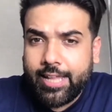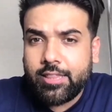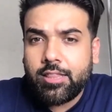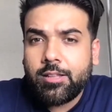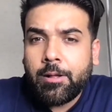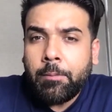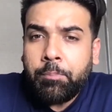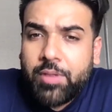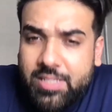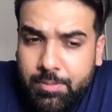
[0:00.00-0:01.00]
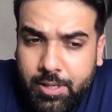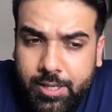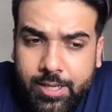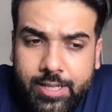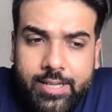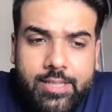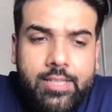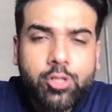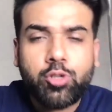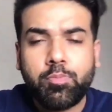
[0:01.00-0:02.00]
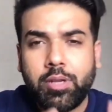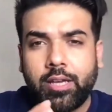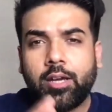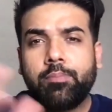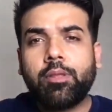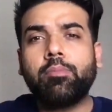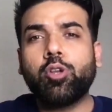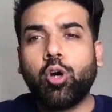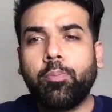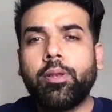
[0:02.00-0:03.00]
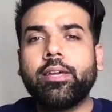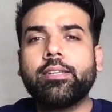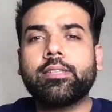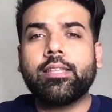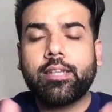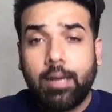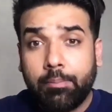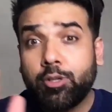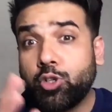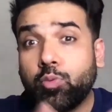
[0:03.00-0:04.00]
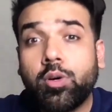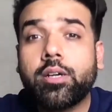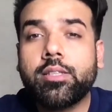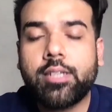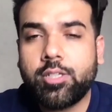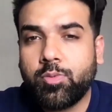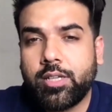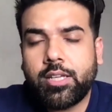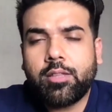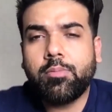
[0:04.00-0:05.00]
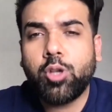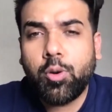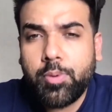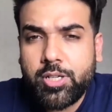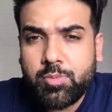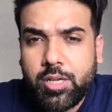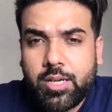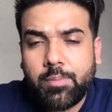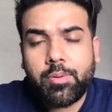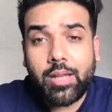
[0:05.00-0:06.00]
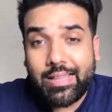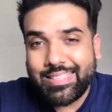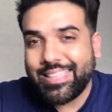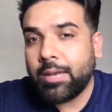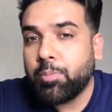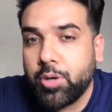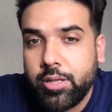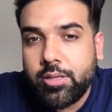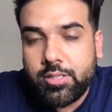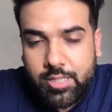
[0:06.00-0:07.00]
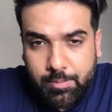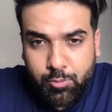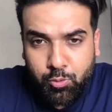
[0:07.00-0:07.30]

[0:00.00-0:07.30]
and similarly they should break up their monopolies, and the government should work in such a way that the monopolies break up rather than putting this step.